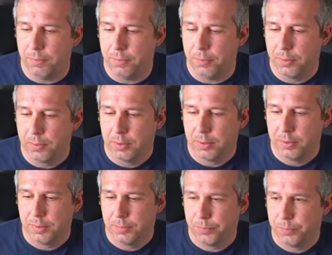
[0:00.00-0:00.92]

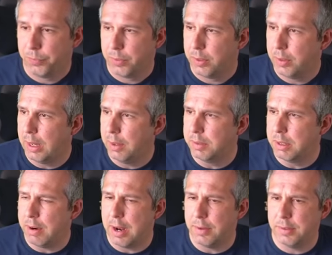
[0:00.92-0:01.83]
I think it was
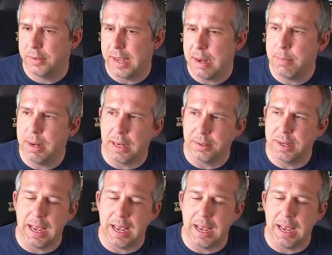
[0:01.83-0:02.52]
around 10 minutes.